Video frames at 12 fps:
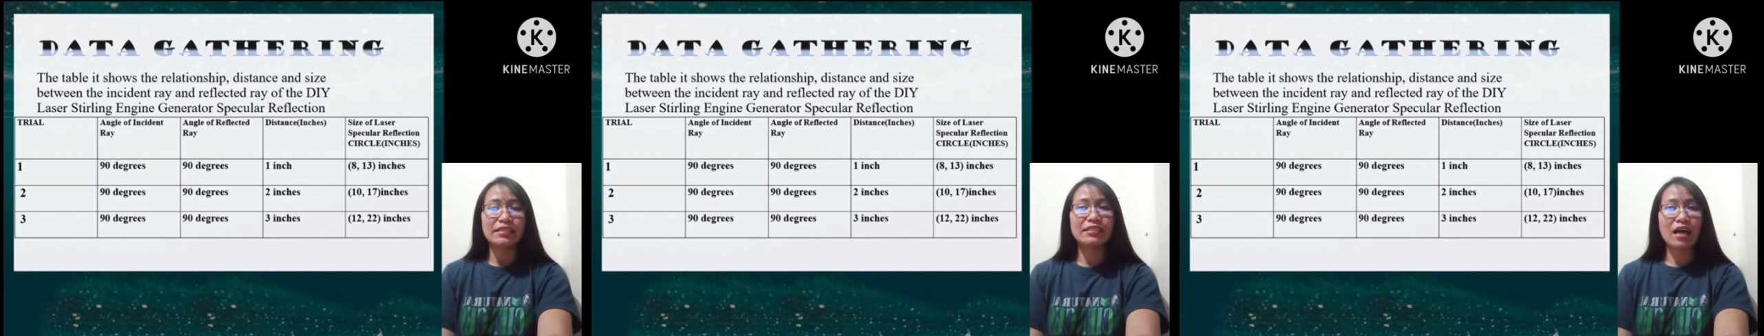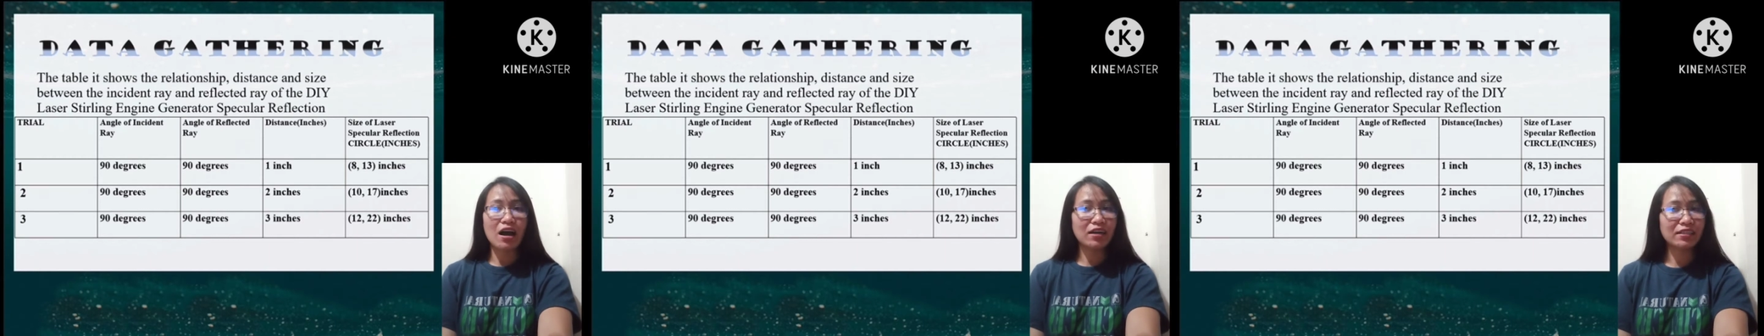
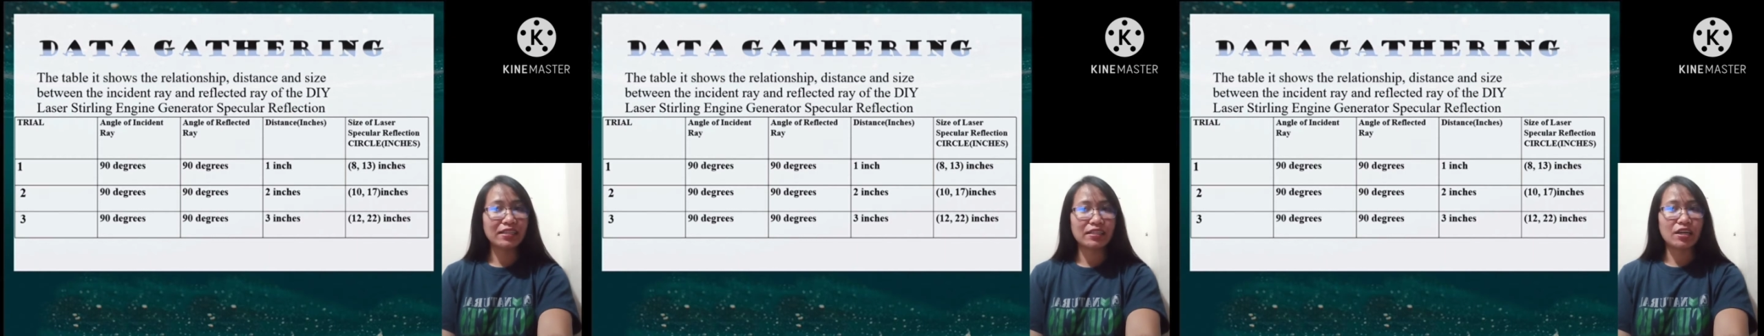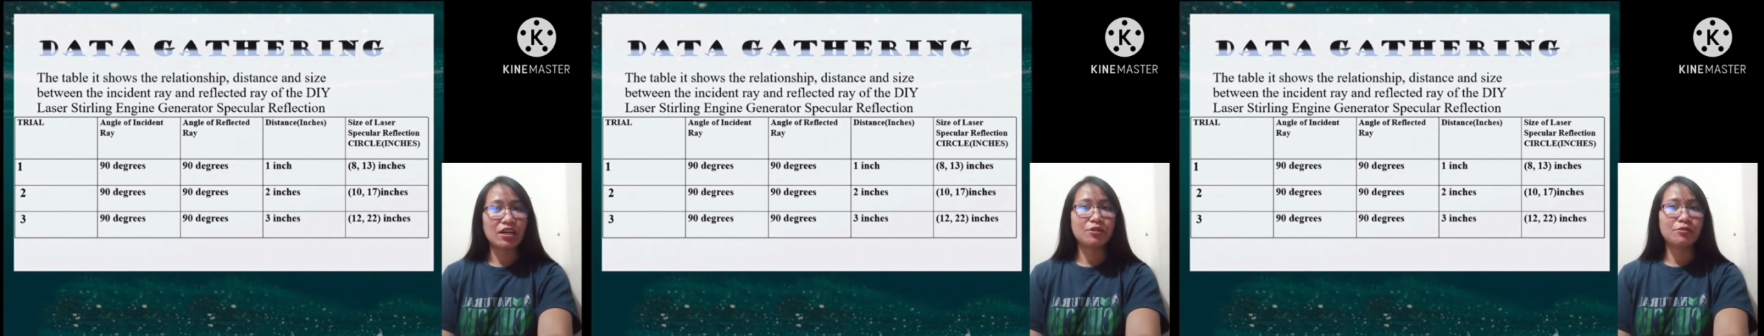The
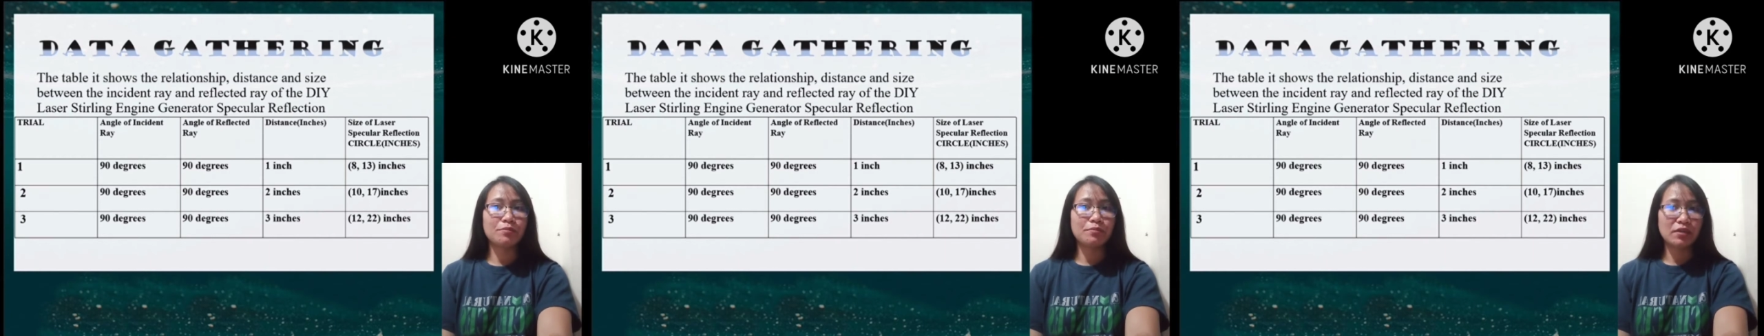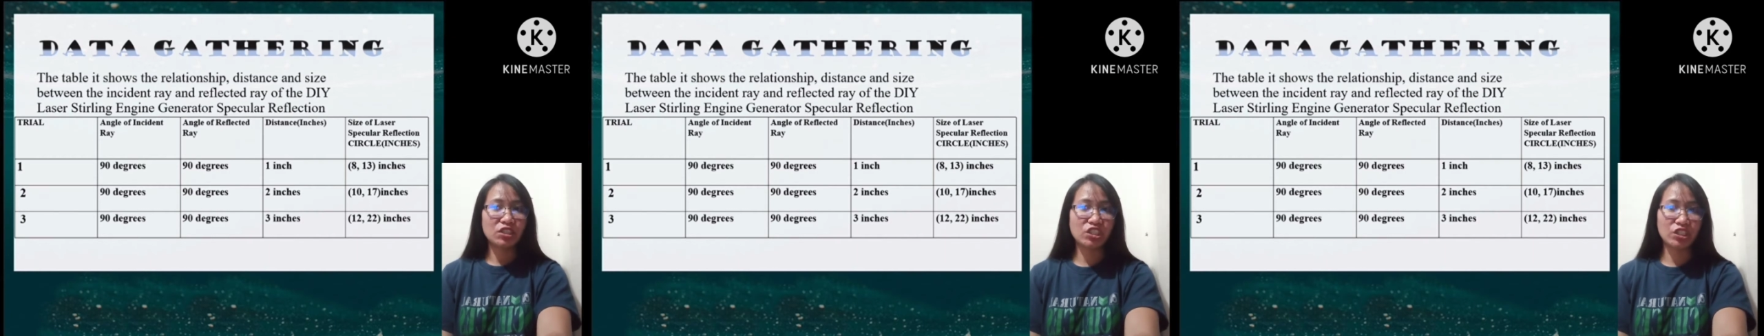angles are
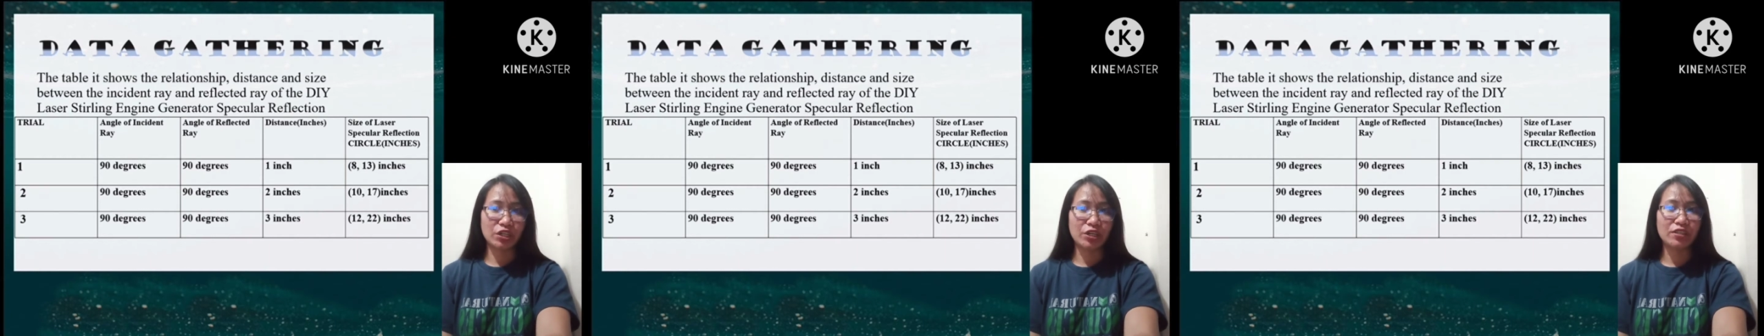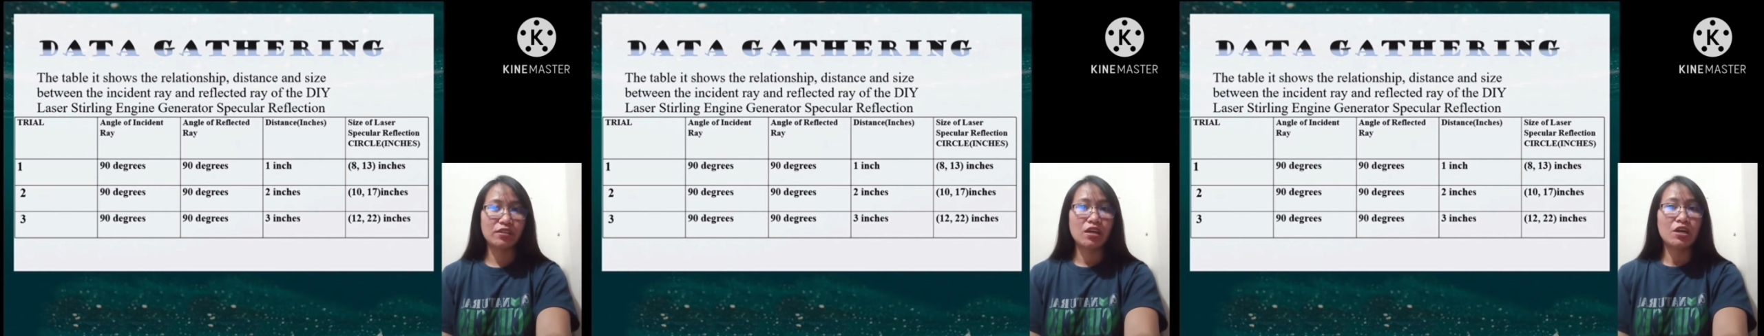
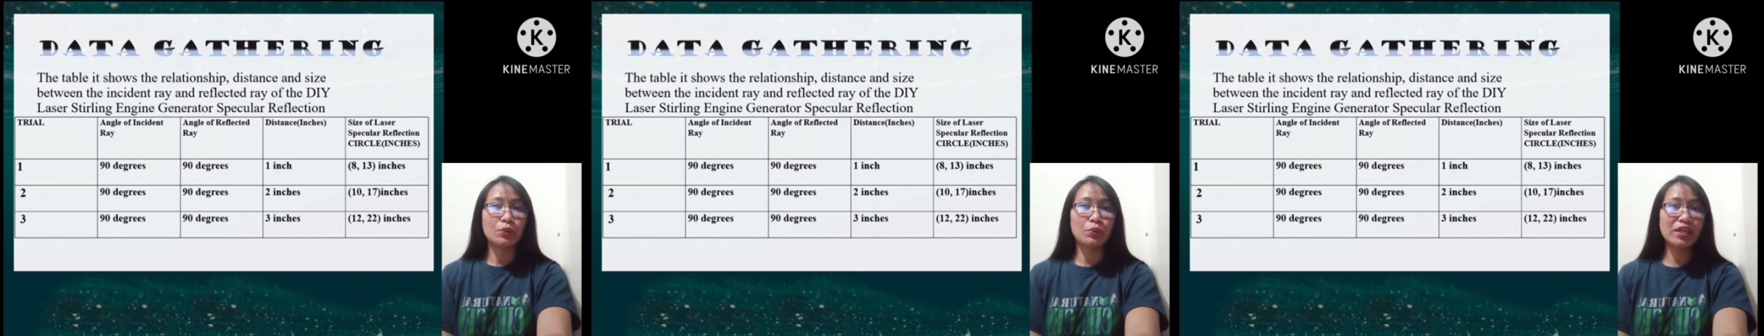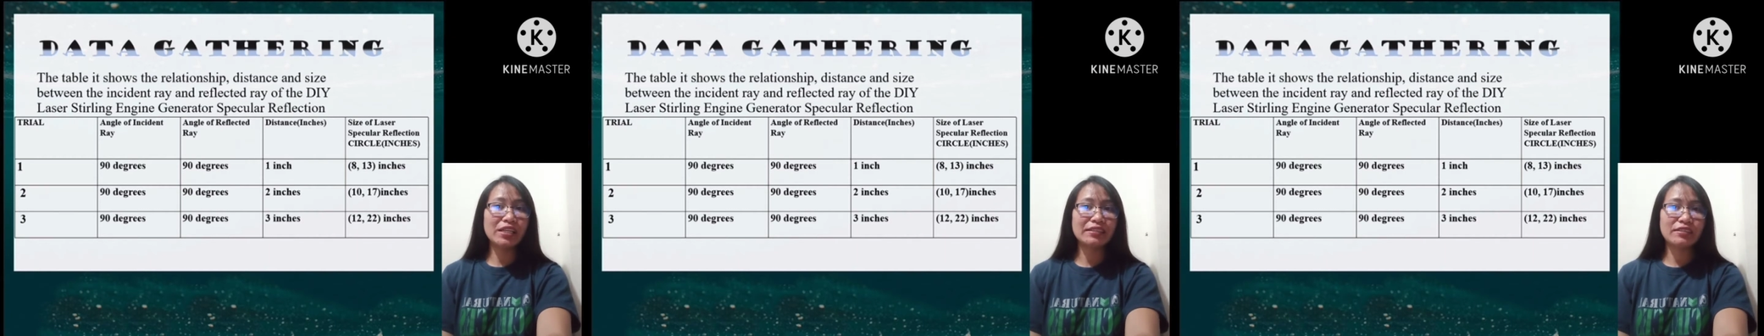measured
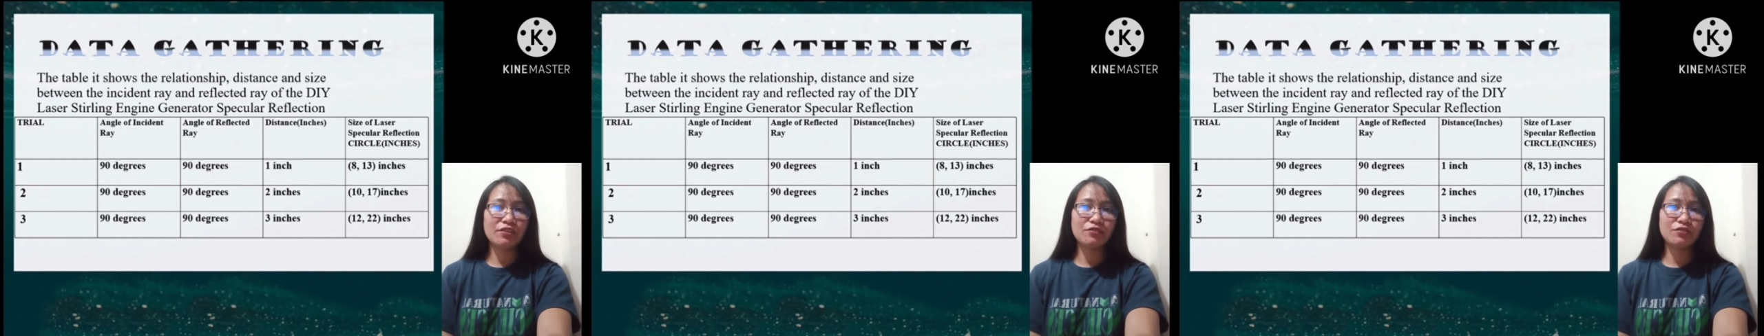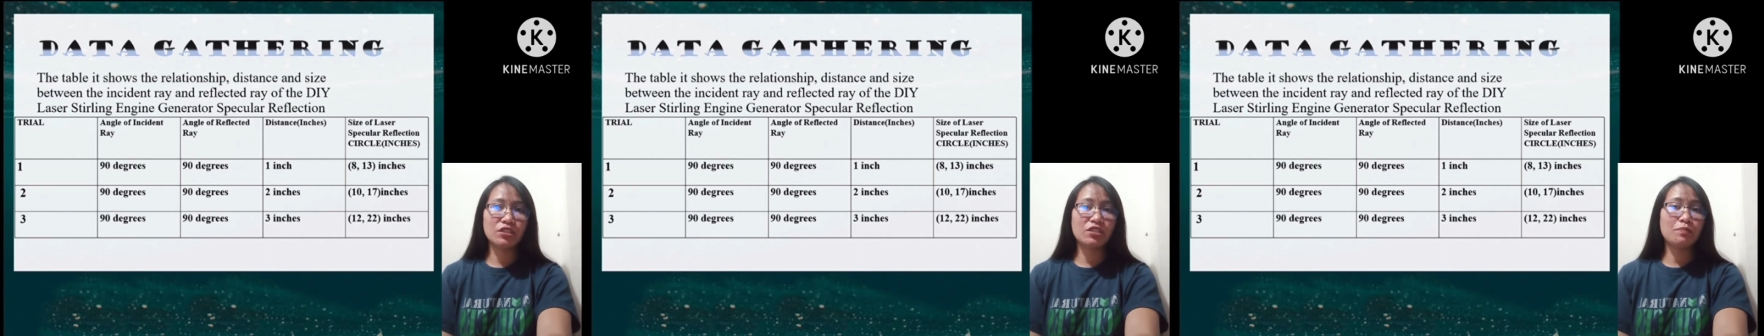
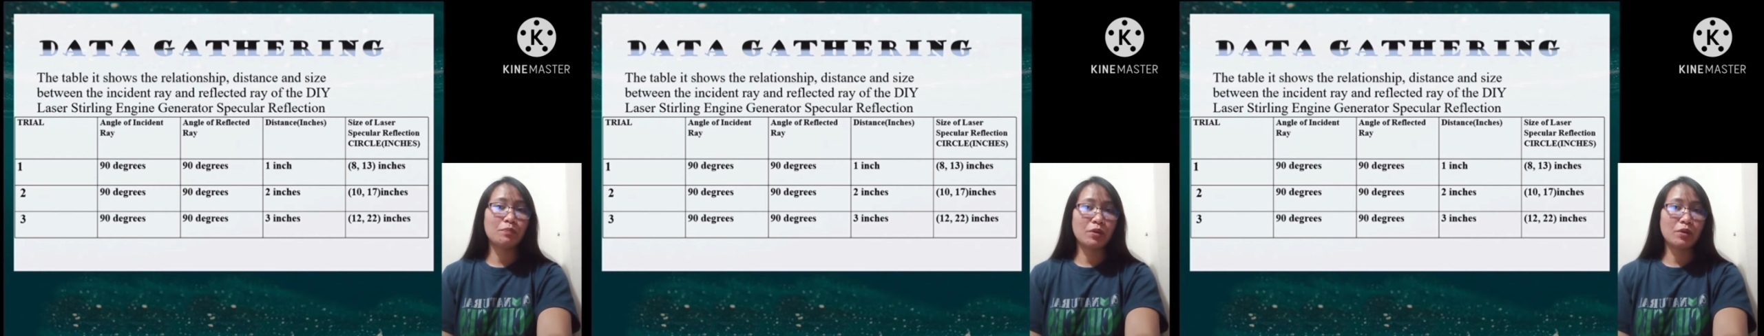relative to the